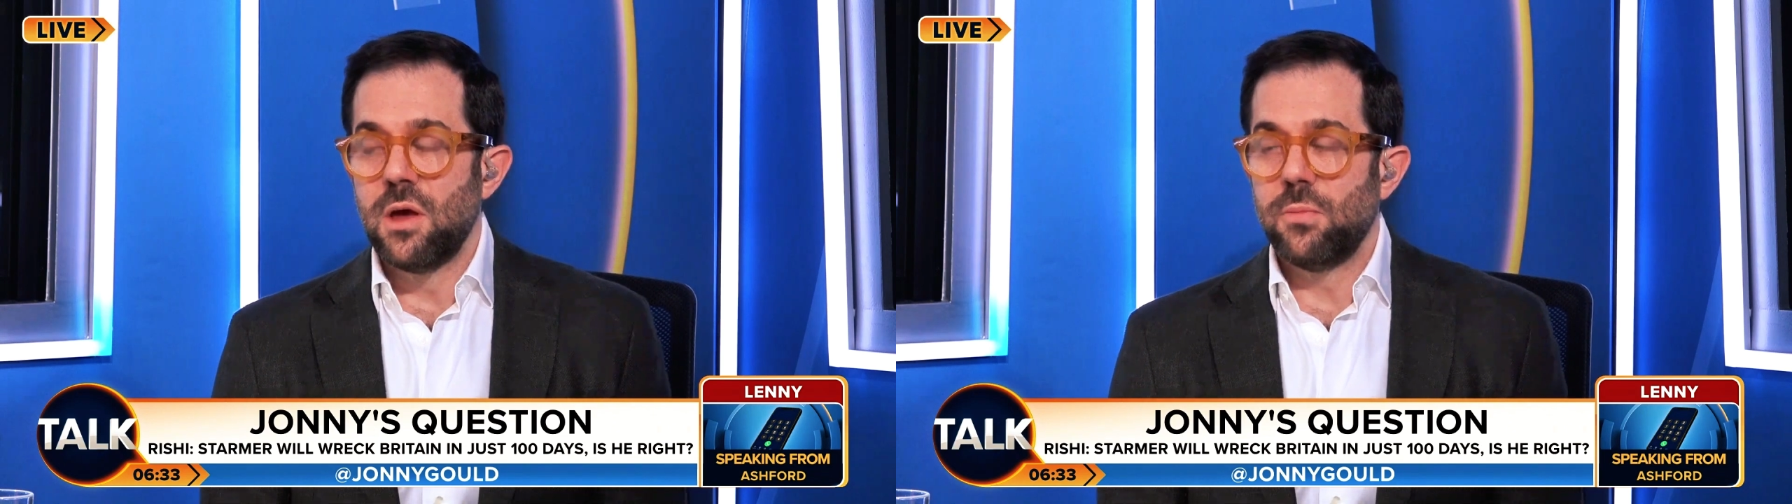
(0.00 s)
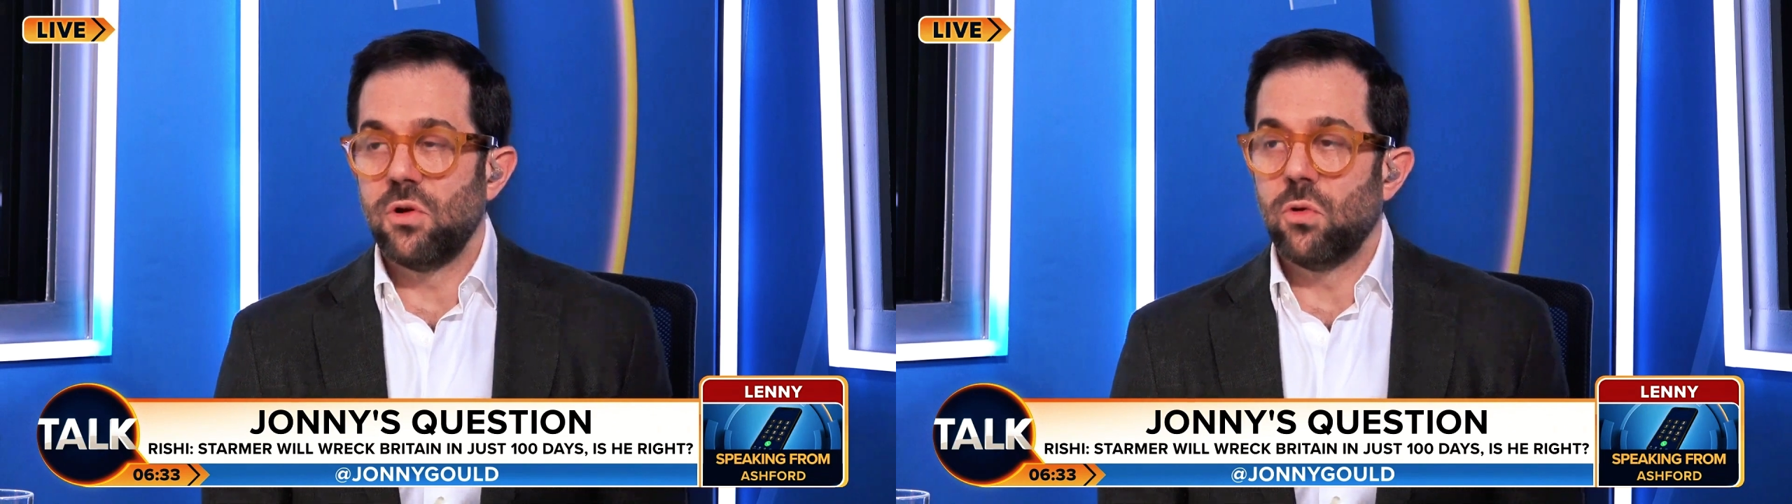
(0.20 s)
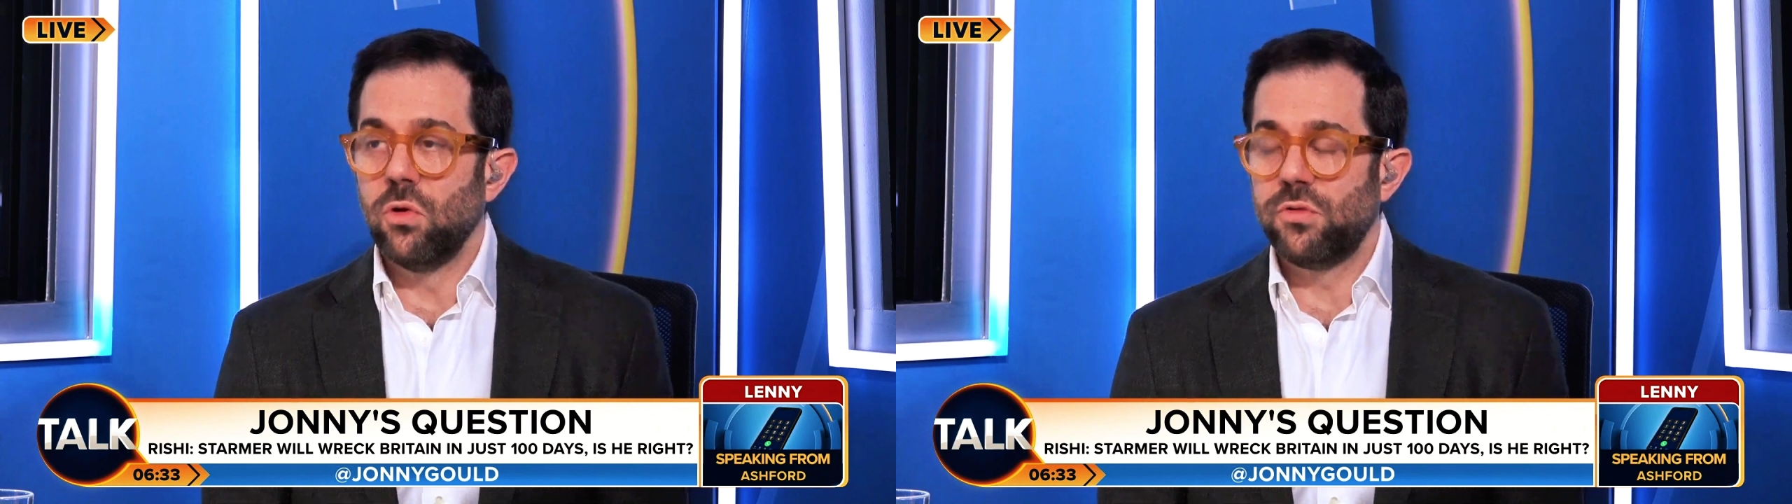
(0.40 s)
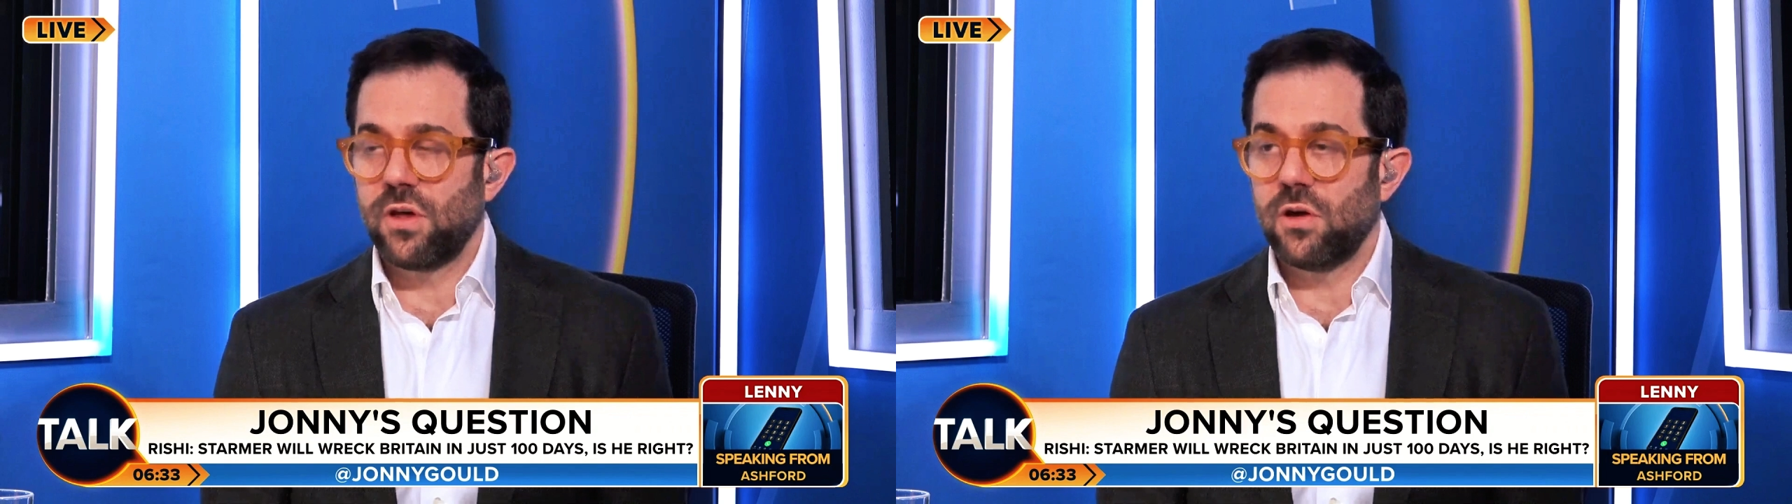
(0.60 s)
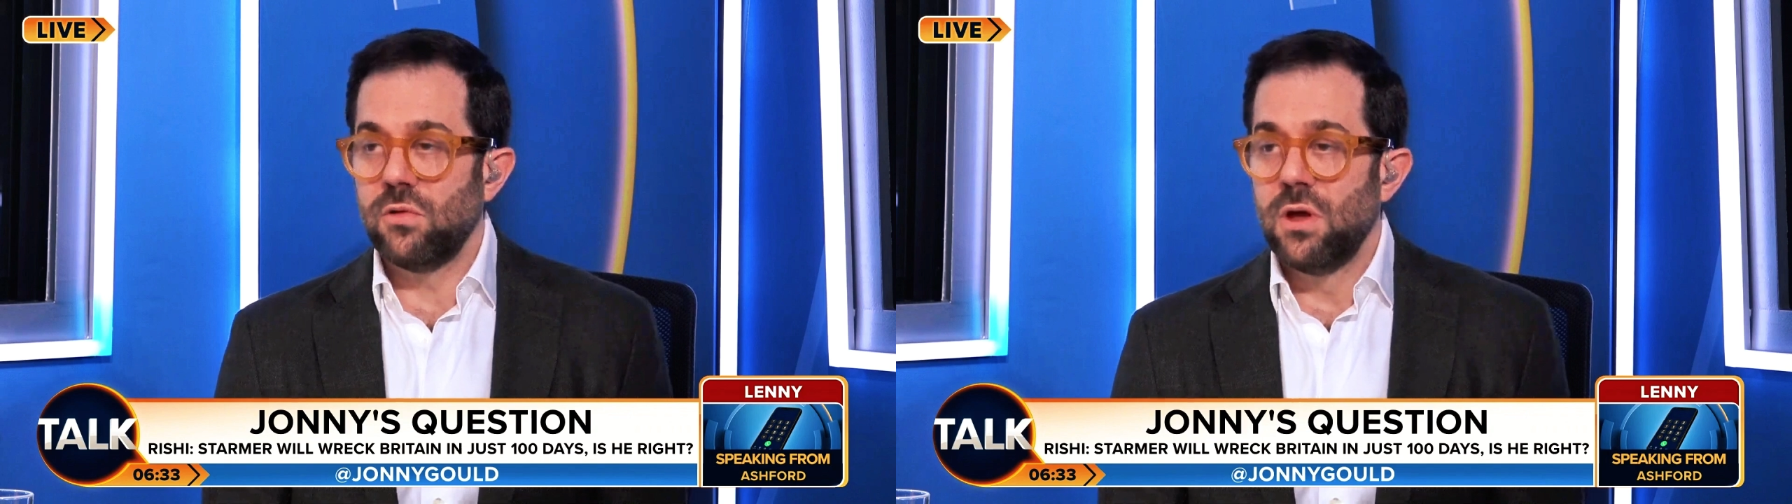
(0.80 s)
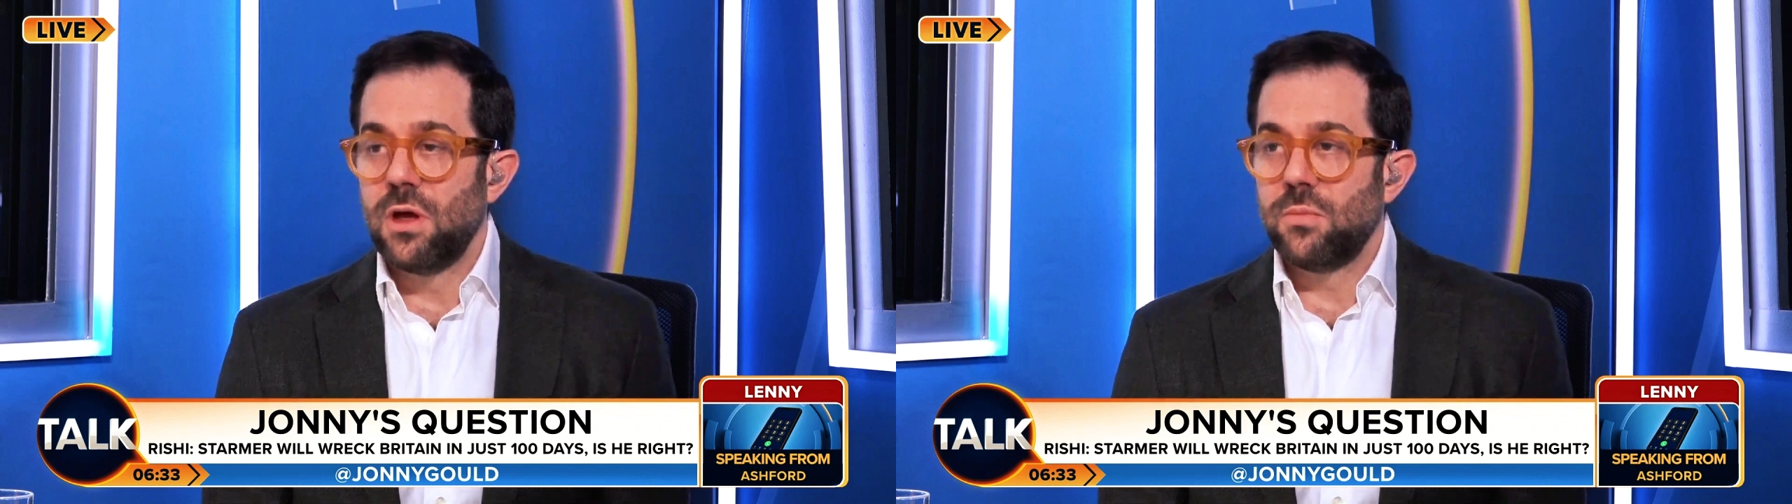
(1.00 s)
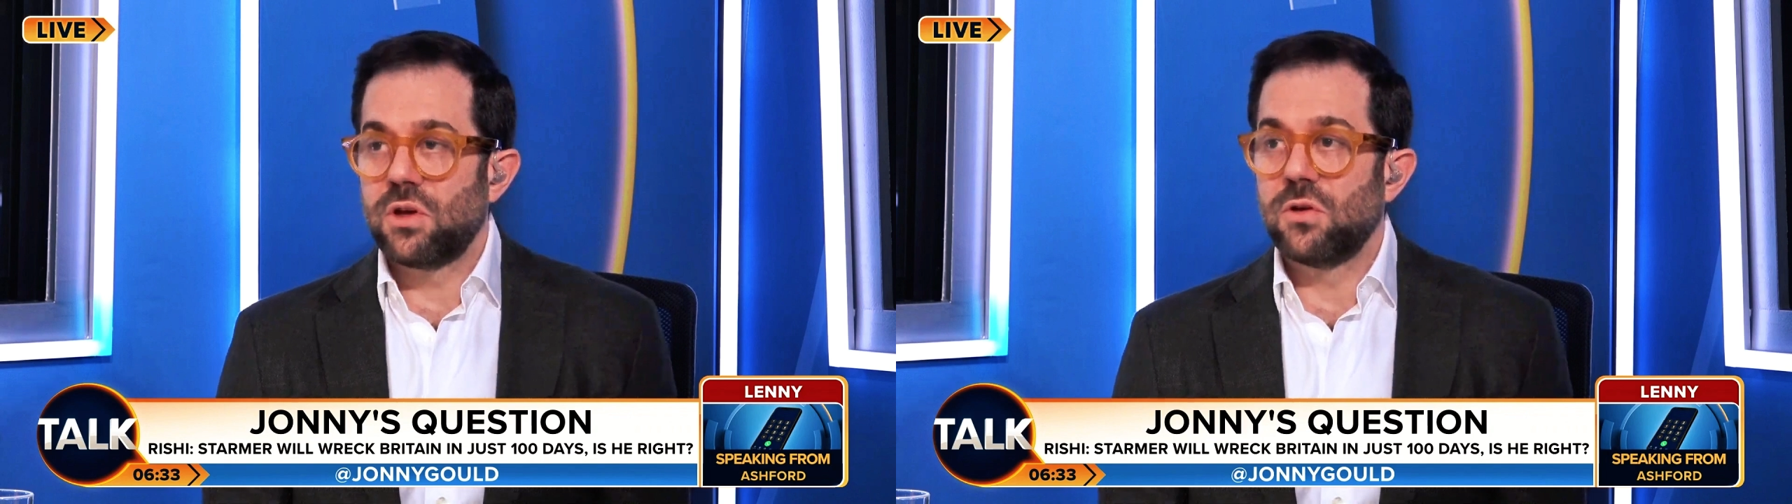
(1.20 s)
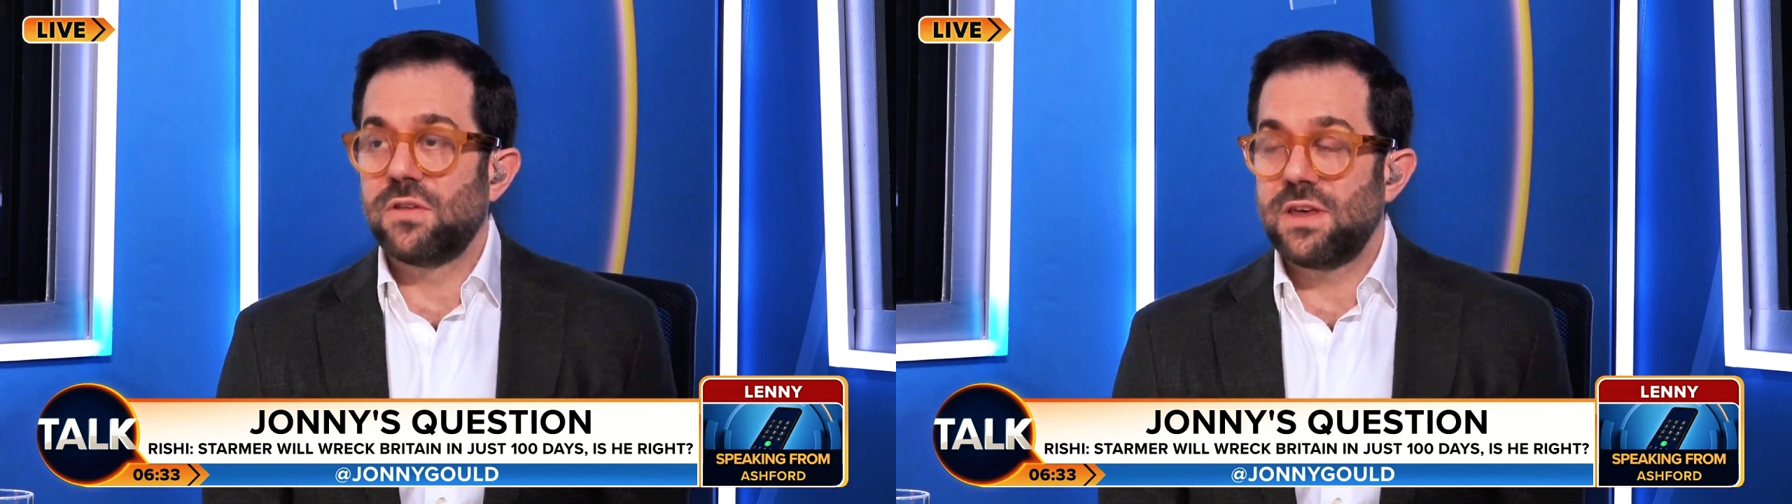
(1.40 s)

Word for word: but also because